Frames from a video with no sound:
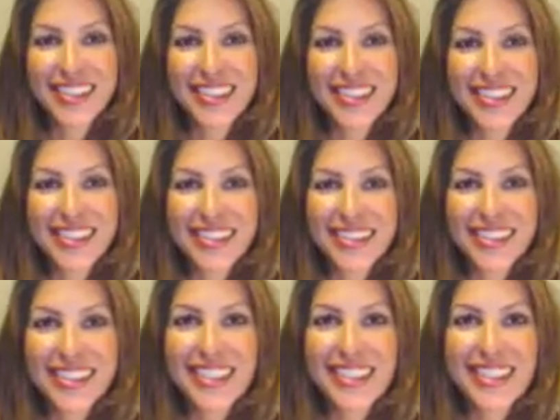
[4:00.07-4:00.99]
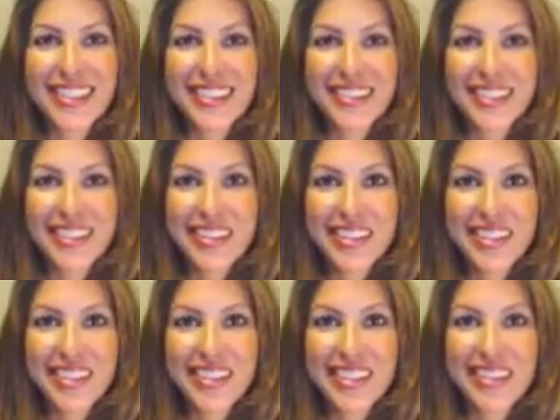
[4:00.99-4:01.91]

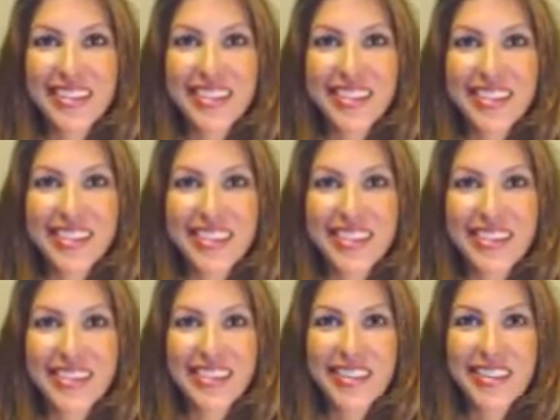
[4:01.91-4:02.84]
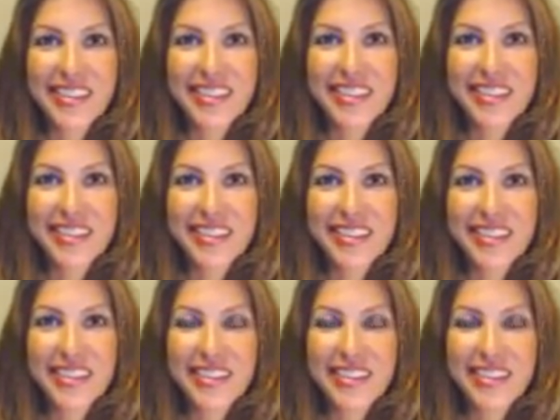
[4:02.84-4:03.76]

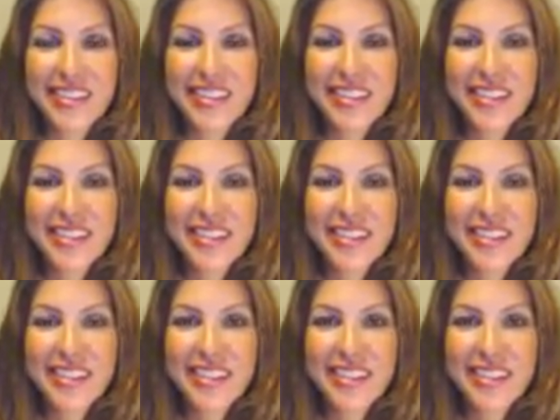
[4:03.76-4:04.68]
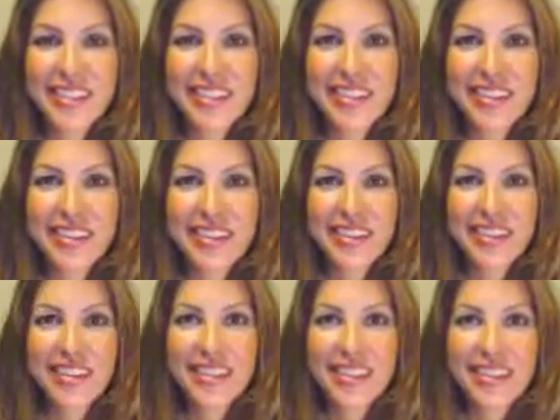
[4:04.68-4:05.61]

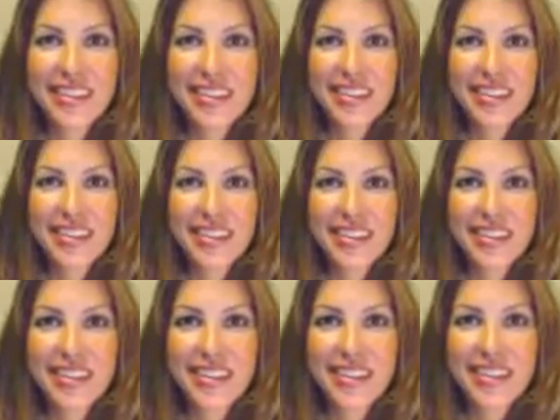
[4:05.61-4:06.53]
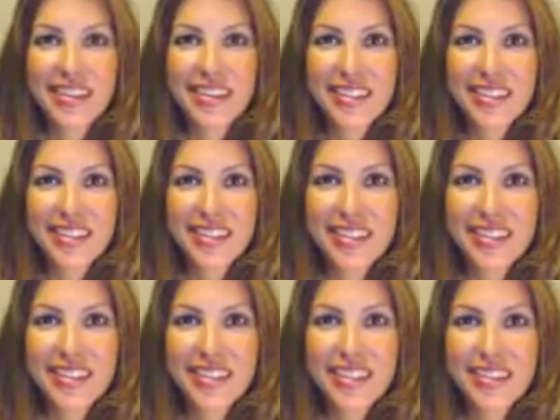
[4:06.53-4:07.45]

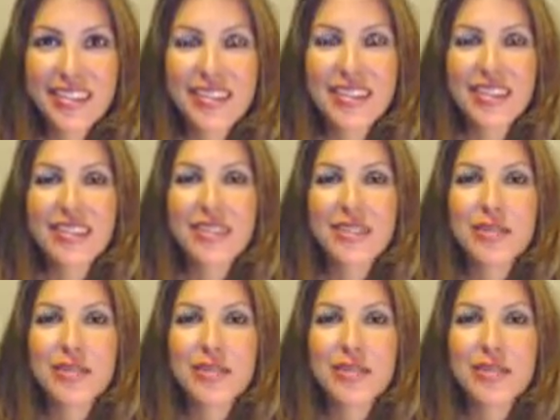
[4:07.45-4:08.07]
This person isn't speaking.